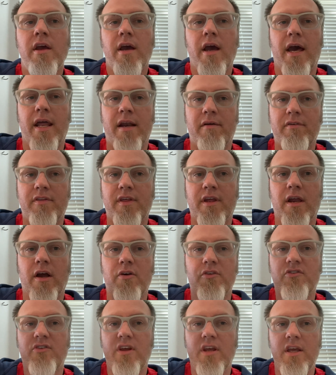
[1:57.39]
and everything
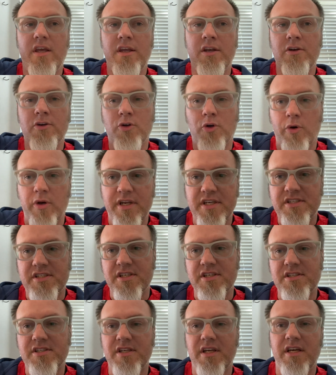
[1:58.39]
else
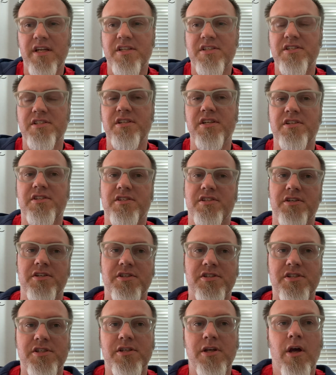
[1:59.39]
increases its
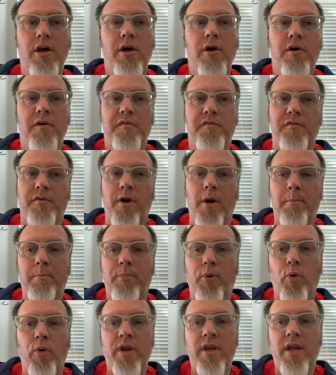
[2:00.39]
distance from
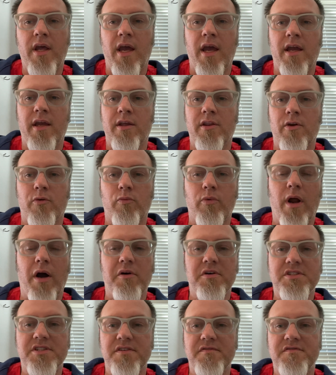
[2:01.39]
point A, and the relative